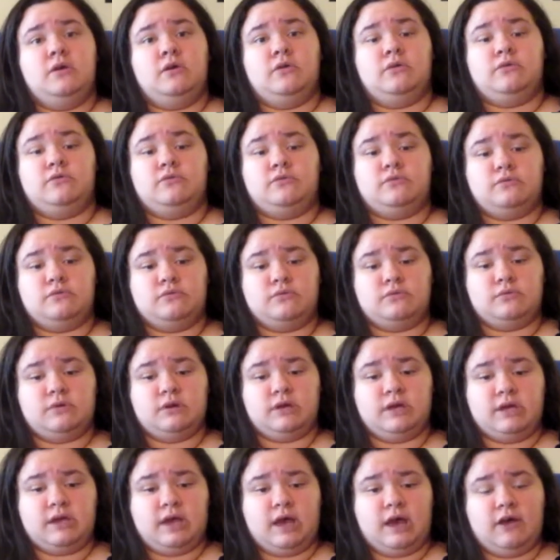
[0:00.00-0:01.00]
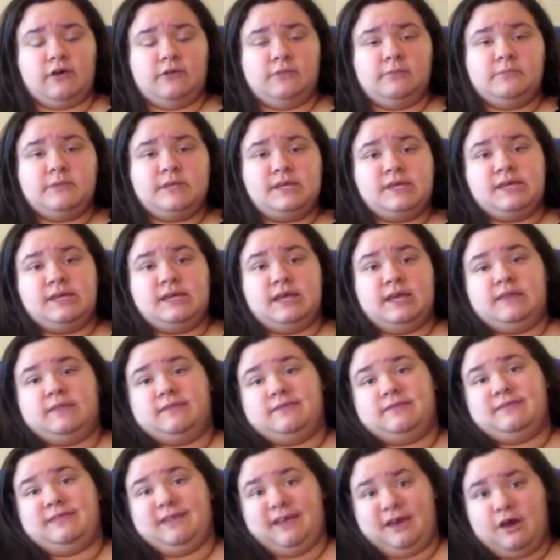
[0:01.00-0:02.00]
who helped me get
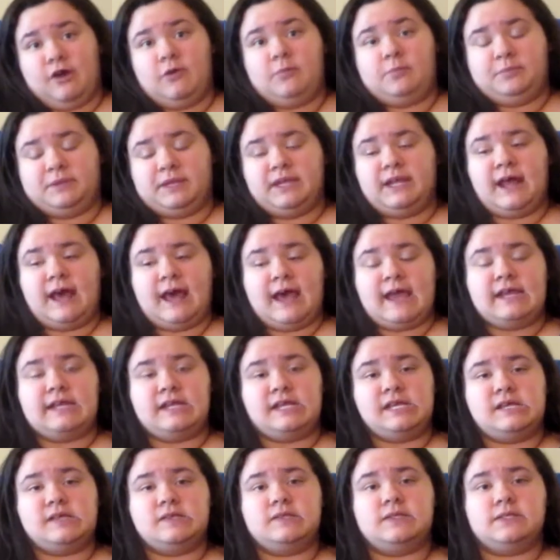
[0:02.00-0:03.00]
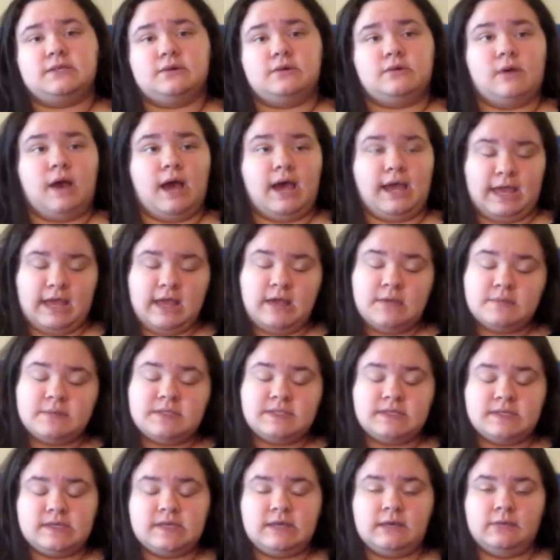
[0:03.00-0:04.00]
the help that I need. So I am
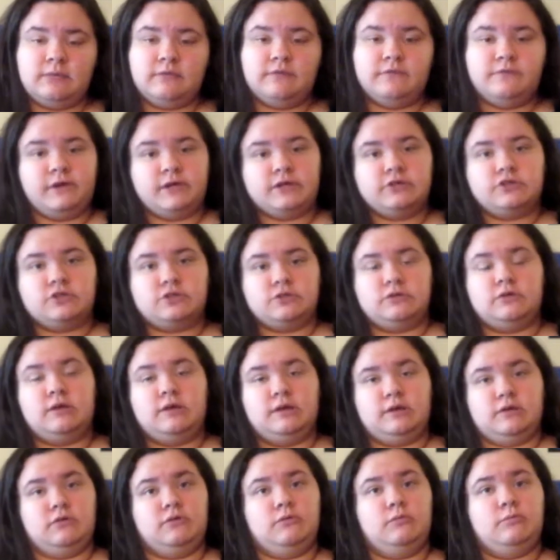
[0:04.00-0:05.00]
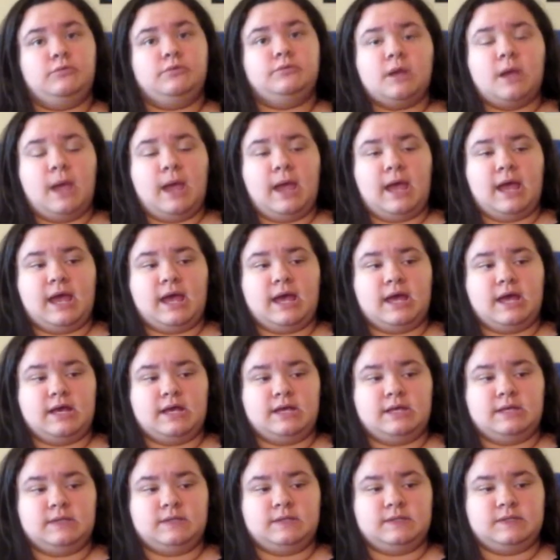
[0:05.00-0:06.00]
seeking professional help,
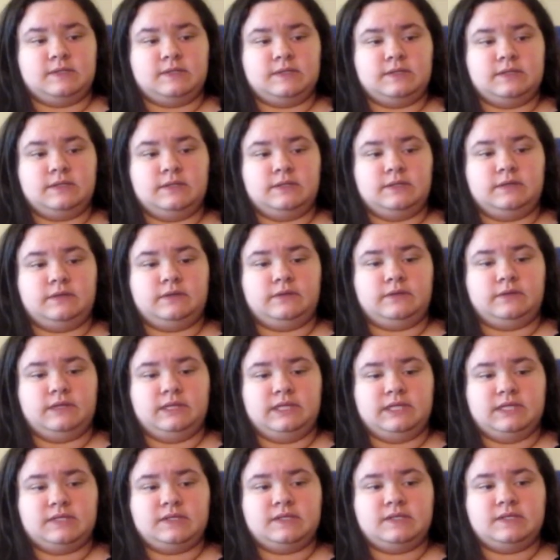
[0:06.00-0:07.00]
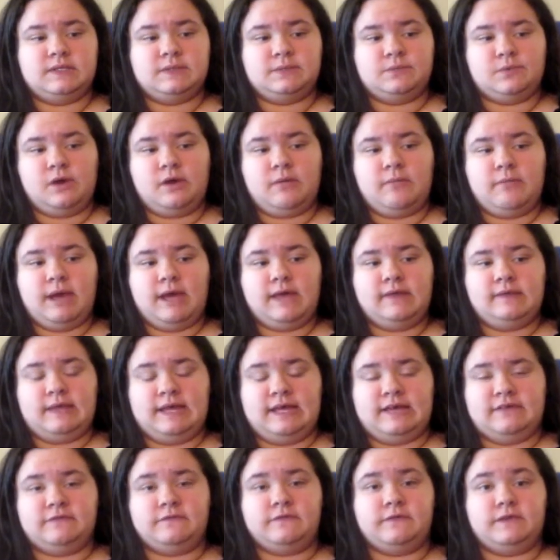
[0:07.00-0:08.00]
and this is what my
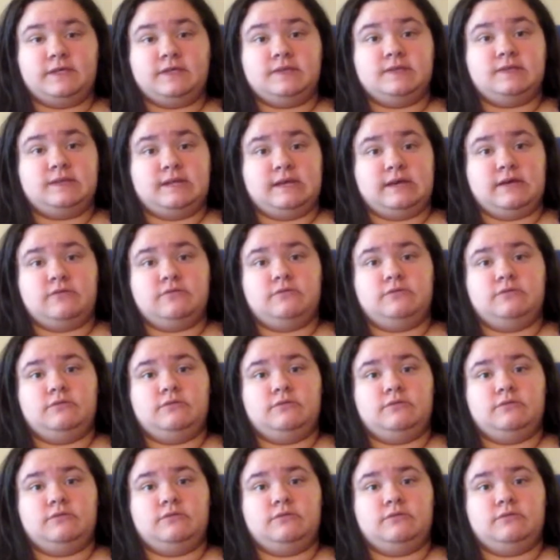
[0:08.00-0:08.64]
life is now.